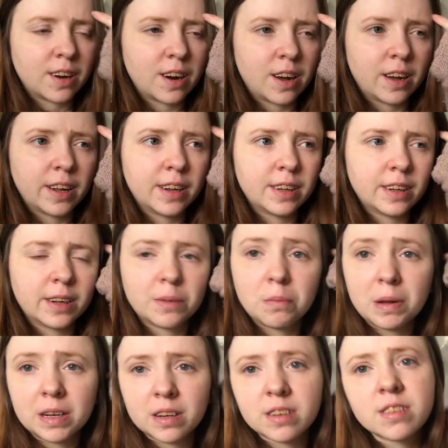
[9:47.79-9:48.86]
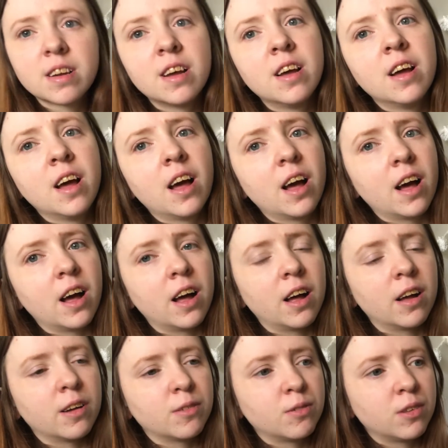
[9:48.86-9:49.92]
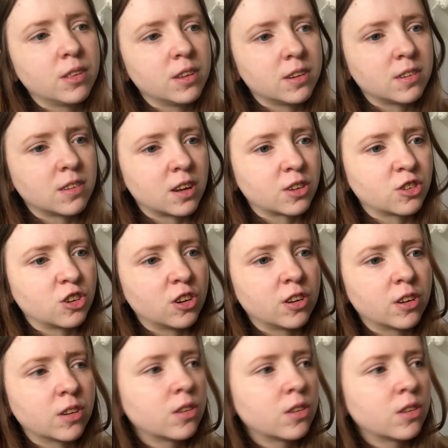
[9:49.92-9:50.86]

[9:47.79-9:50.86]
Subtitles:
I had picked for this section.